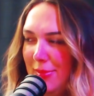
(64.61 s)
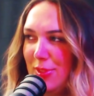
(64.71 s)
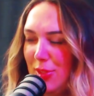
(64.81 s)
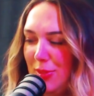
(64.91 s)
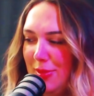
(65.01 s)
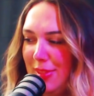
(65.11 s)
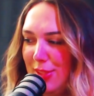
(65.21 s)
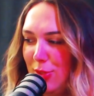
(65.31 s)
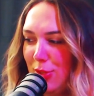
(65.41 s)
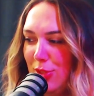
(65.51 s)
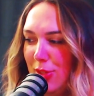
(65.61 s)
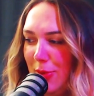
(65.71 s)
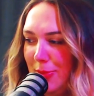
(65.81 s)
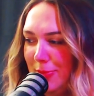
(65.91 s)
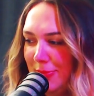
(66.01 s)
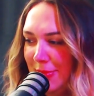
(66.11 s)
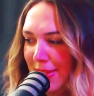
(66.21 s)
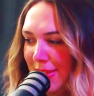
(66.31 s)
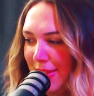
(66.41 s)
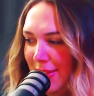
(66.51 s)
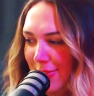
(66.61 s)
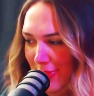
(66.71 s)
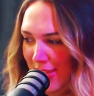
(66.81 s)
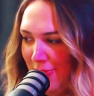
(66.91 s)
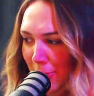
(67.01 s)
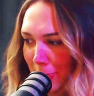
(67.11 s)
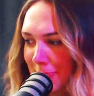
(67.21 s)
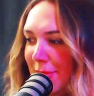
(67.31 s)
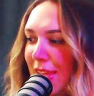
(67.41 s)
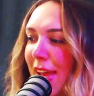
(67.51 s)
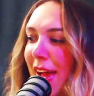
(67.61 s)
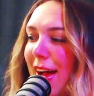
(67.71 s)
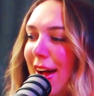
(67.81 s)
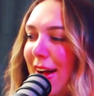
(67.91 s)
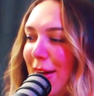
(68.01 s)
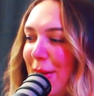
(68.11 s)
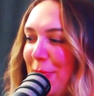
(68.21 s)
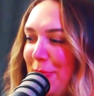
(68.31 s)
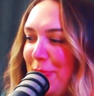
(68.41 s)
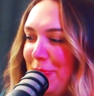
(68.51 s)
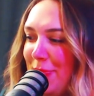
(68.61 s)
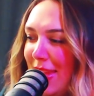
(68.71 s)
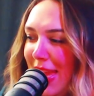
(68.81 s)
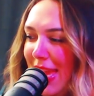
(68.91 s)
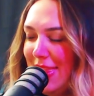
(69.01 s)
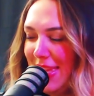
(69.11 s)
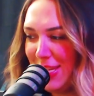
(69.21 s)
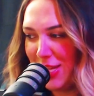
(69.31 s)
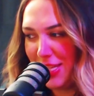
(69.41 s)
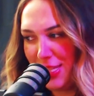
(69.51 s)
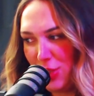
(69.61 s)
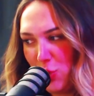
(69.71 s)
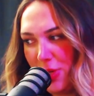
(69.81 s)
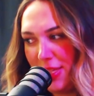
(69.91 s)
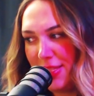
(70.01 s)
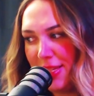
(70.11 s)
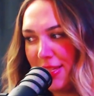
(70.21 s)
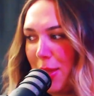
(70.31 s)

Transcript: Jam. That's a good song. Fever. Fever. Um, and then in nineteen twenty-six,